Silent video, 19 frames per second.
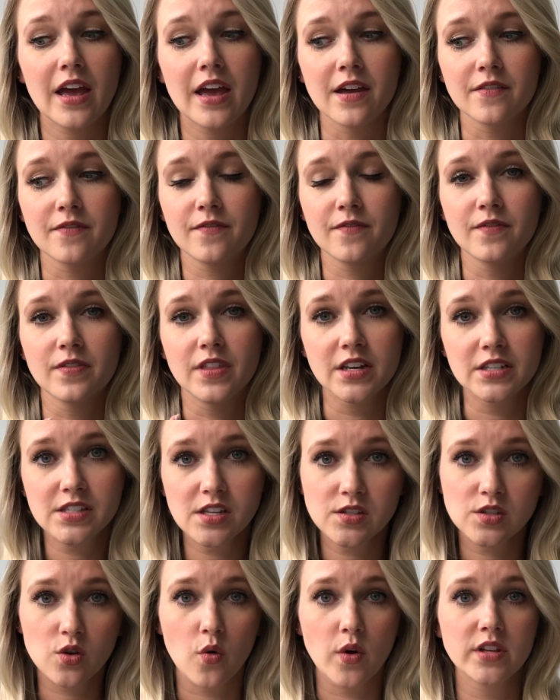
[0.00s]
if this
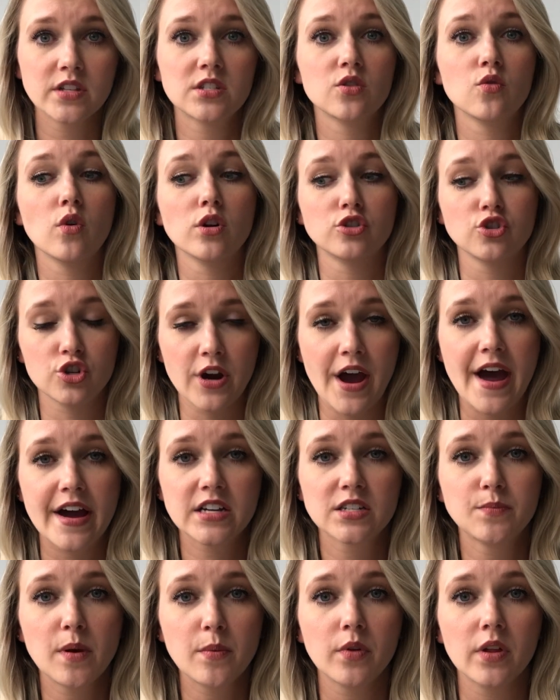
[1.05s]
is going to
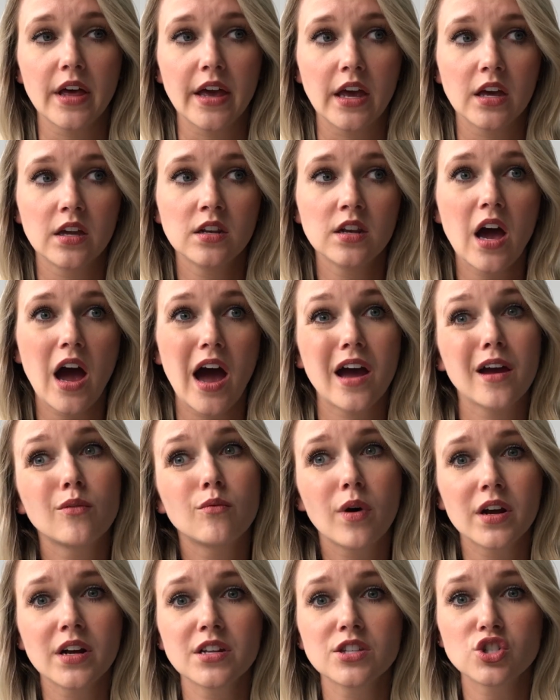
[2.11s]
attract people in, I
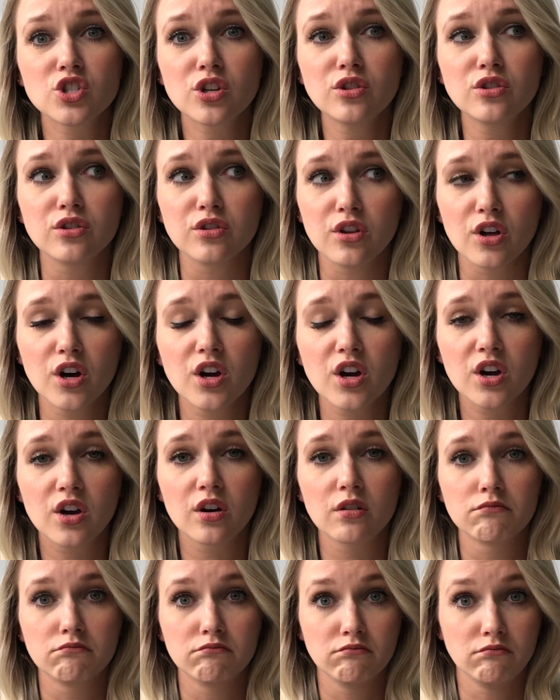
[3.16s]
want it to
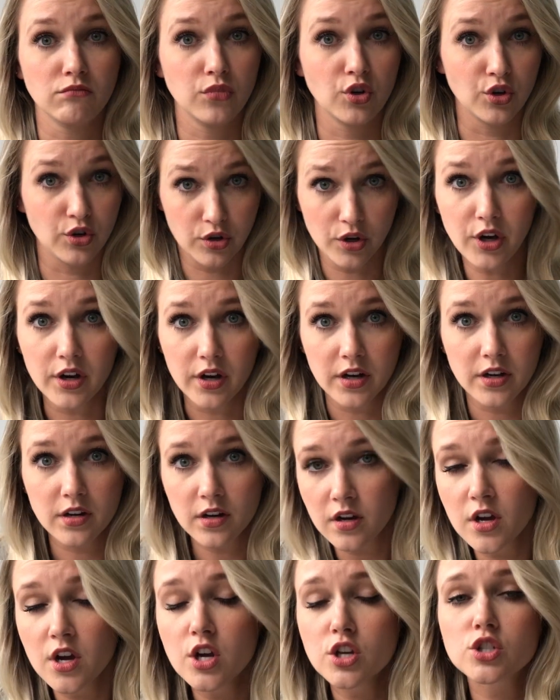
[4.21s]
look
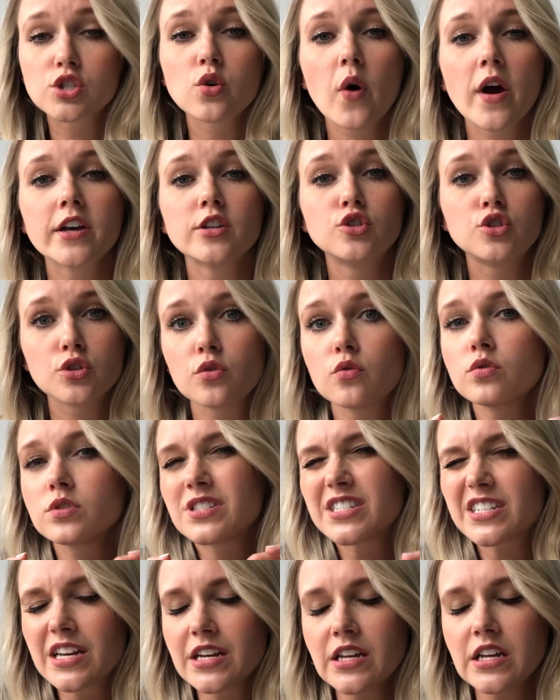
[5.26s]
good. So I
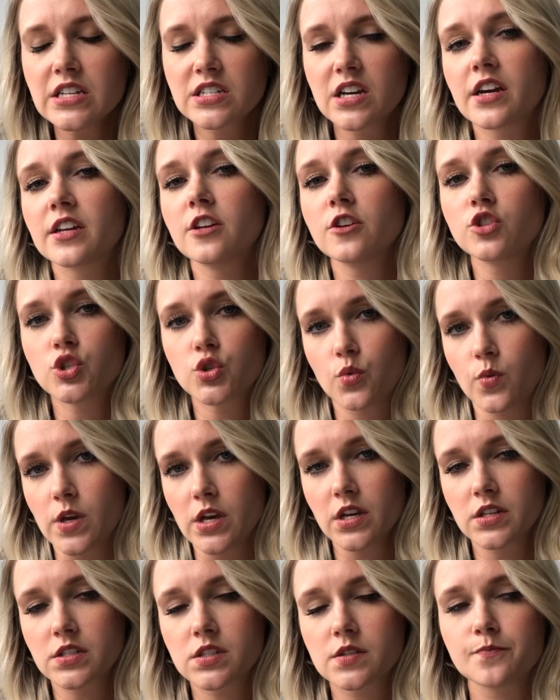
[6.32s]
do teeny tiny
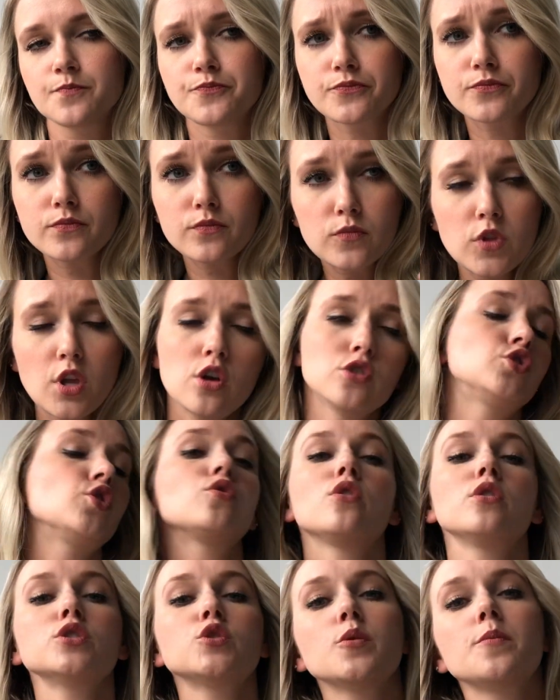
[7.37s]
tweaks. So
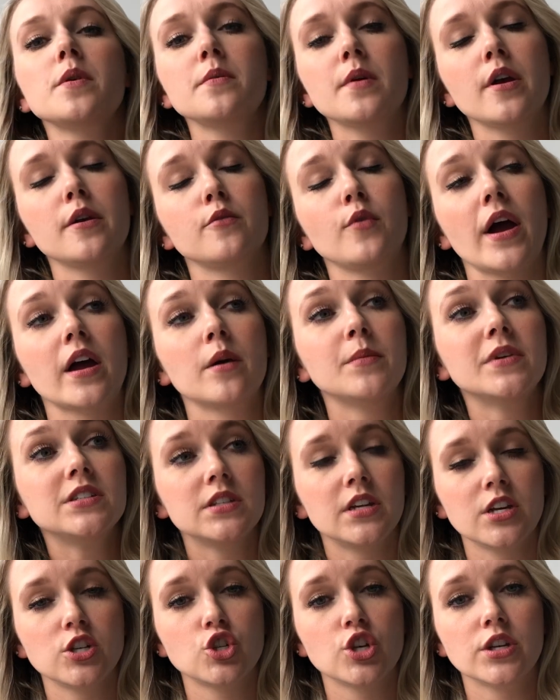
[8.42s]
those would be my
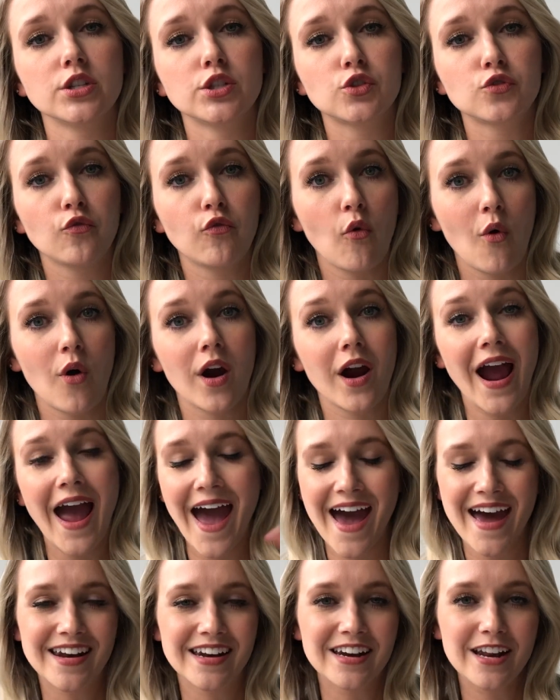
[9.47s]
recommendations
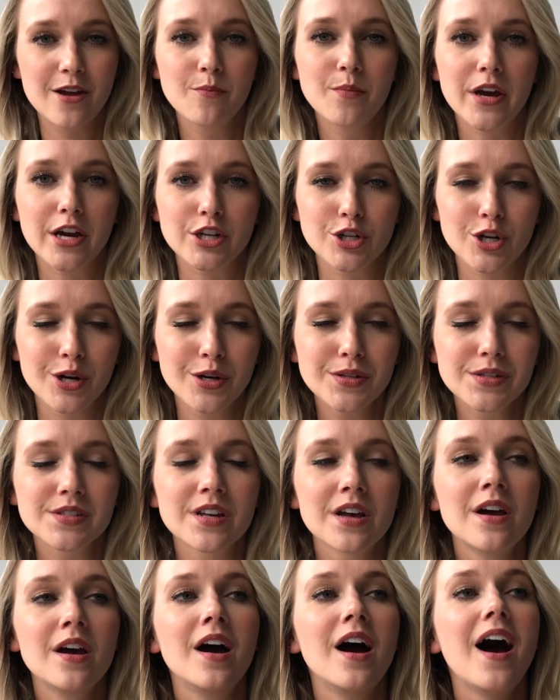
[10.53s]
for editing
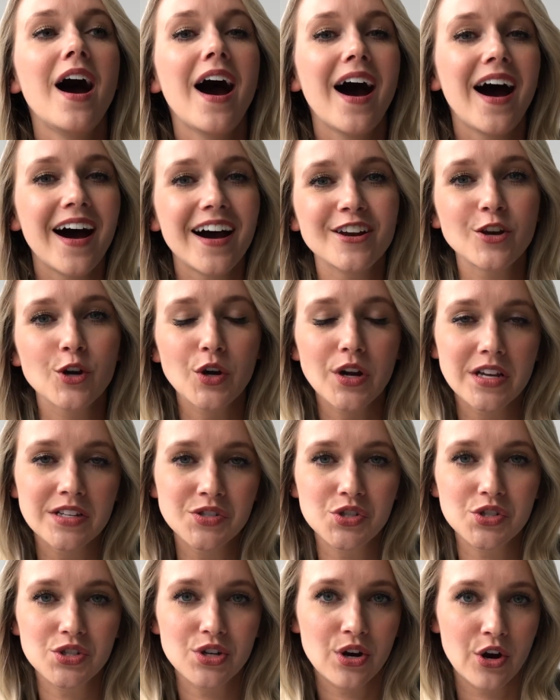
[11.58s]
pictures. On your
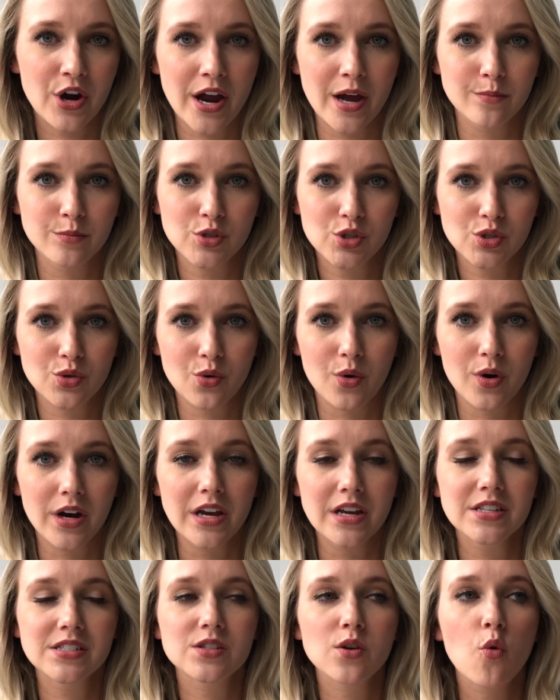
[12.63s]
Instagram
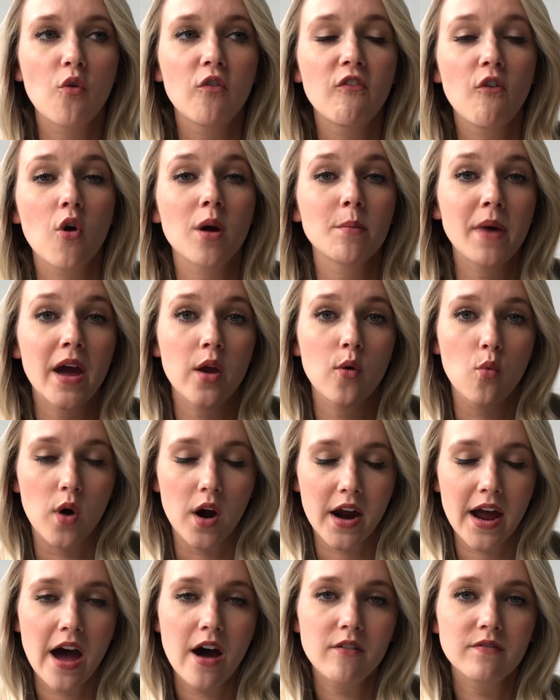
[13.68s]
stories for my
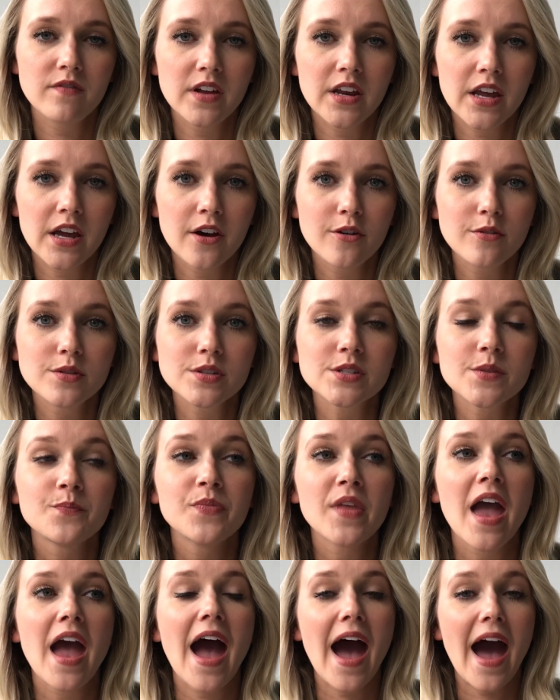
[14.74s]
workout videos,
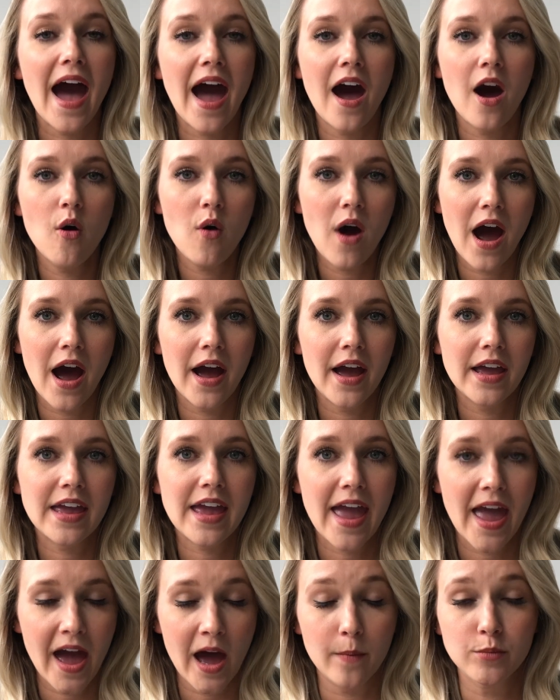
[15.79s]
how I
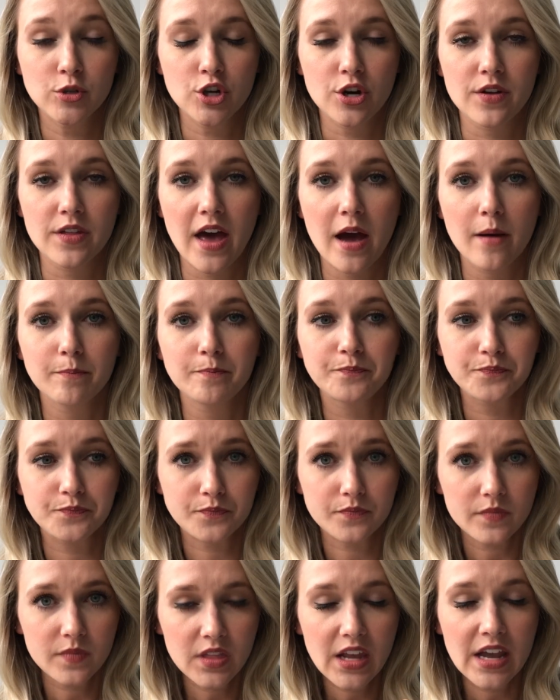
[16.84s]
capture them
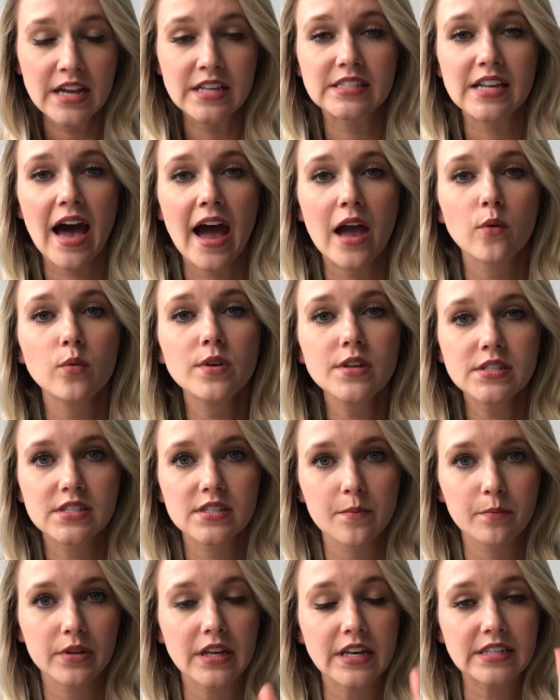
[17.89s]
is I will
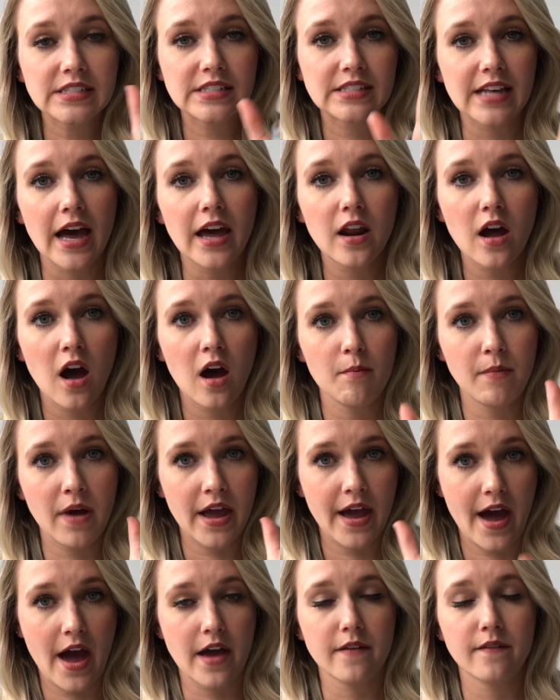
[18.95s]
simply set up
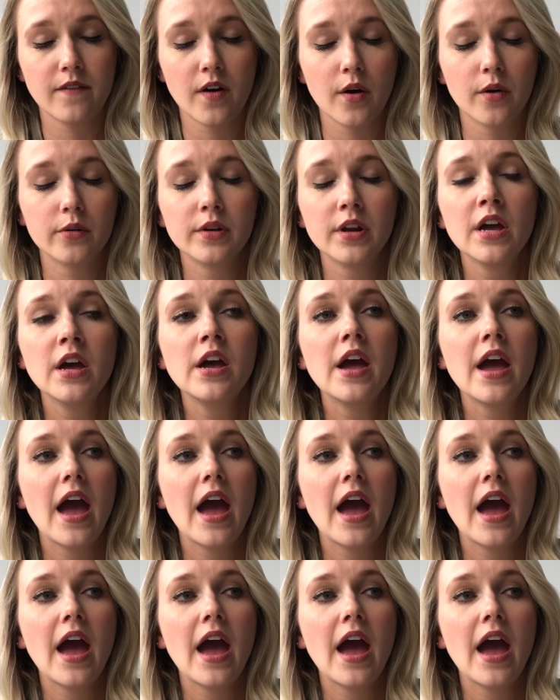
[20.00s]
my iPhone